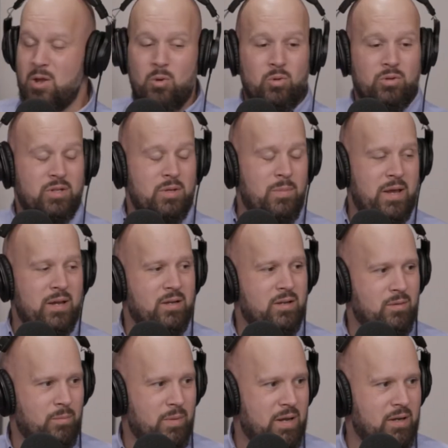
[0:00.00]
See, back
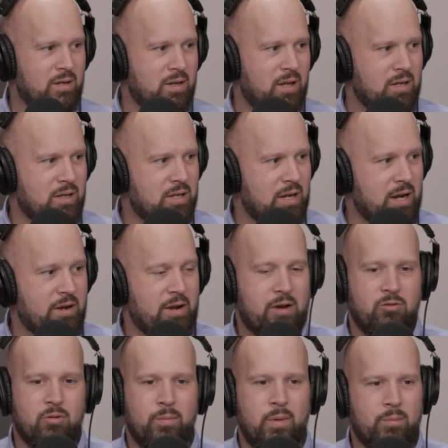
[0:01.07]
in '98, I
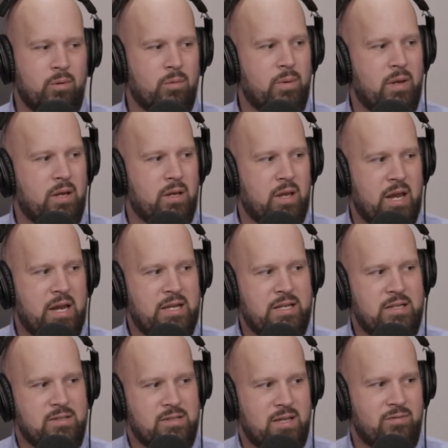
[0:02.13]
remember paying
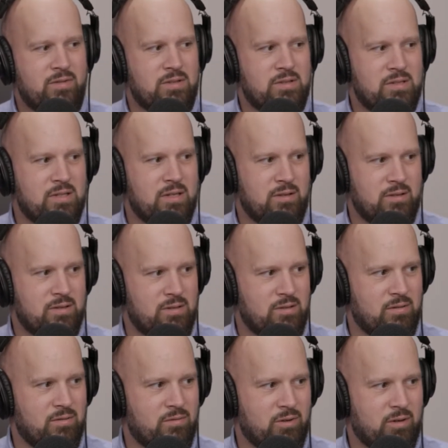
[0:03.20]
87 cents
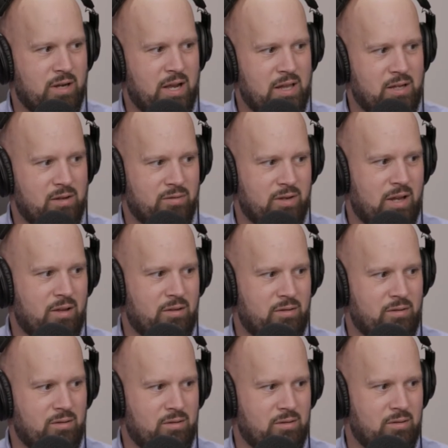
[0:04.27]
for a gallon of
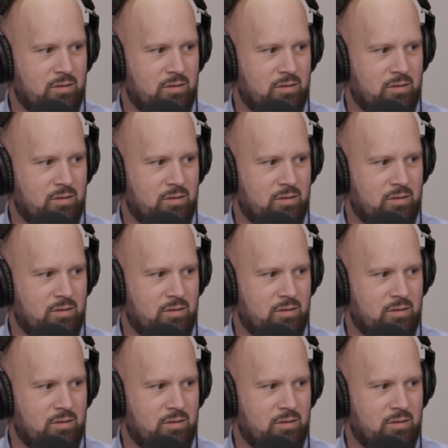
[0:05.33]
gas.